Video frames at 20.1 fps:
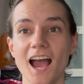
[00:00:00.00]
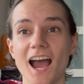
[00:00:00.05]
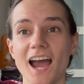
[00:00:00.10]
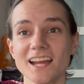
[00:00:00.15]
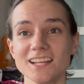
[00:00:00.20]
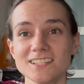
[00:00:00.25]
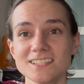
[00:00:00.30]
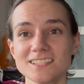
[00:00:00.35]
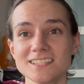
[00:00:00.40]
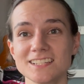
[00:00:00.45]
I
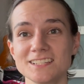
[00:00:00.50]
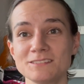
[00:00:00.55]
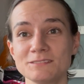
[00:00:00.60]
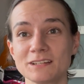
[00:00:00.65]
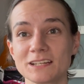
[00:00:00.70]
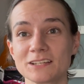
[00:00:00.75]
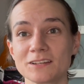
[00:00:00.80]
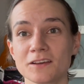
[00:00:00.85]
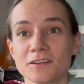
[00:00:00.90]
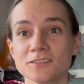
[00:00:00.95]
just need to
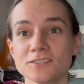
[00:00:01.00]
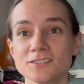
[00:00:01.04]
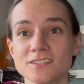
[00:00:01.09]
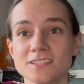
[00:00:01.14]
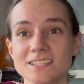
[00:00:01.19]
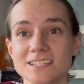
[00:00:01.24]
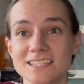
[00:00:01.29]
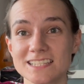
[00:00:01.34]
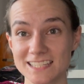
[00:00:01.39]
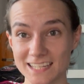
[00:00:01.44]
acknowledge the
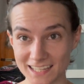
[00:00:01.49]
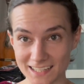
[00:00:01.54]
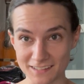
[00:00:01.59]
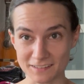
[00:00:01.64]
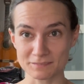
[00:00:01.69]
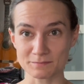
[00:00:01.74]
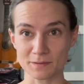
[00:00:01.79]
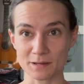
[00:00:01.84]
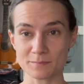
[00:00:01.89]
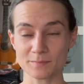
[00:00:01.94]
state of
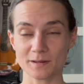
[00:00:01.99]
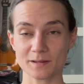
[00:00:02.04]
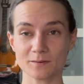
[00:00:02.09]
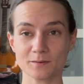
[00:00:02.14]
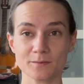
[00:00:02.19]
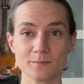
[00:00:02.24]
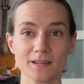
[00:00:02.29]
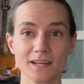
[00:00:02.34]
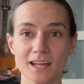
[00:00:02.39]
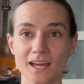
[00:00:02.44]
my
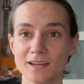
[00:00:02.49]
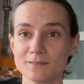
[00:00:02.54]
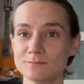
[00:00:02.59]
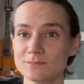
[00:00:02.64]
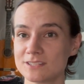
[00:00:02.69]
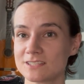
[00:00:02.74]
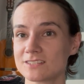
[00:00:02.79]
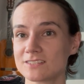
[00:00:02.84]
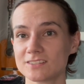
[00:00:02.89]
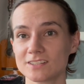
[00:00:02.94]
bedroom, and I'm
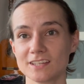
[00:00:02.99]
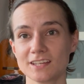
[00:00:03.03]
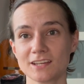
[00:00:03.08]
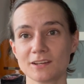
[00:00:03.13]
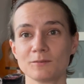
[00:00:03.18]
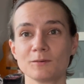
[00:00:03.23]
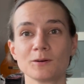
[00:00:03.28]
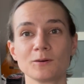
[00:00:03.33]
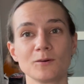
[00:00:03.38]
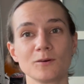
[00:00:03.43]
just clicking
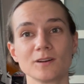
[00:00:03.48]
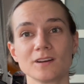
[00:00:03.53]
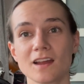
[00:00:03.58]
record.